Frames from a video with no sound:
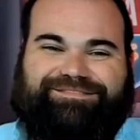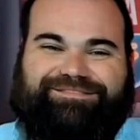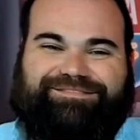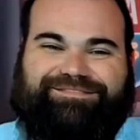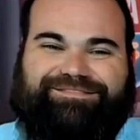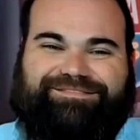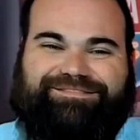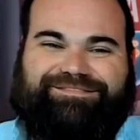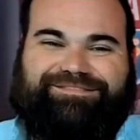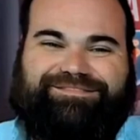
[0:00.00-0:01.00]

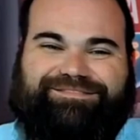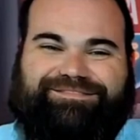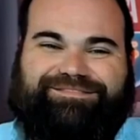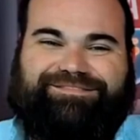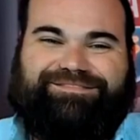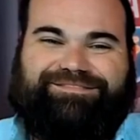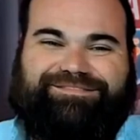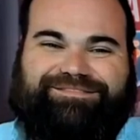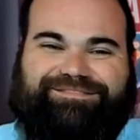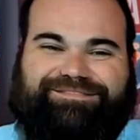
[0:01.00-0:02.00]

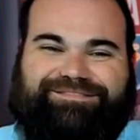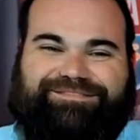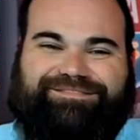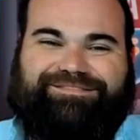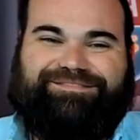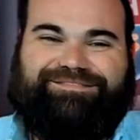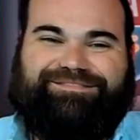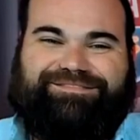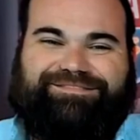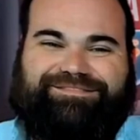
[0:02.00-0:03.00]

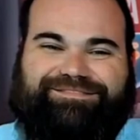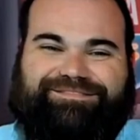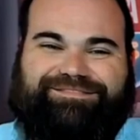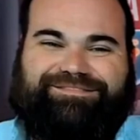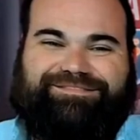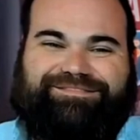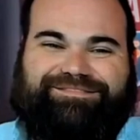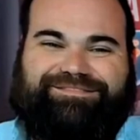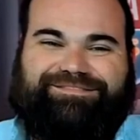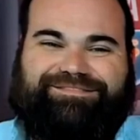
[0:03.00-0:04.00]

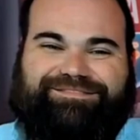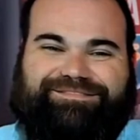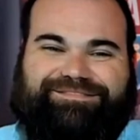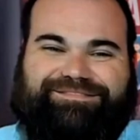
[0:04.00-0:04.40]
This person isn't speaking.